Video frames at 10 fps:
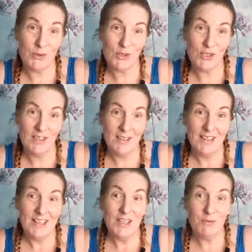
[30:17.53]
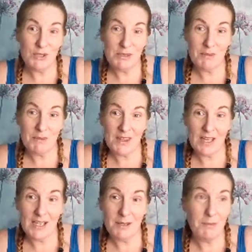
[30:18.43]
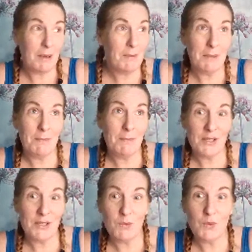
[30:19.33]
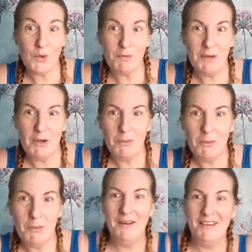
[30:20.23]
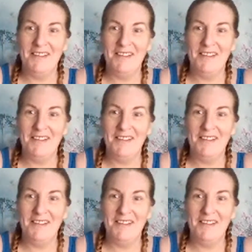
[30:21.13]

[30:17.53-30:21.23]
very much. You must have been thinking about me, because it woke me up.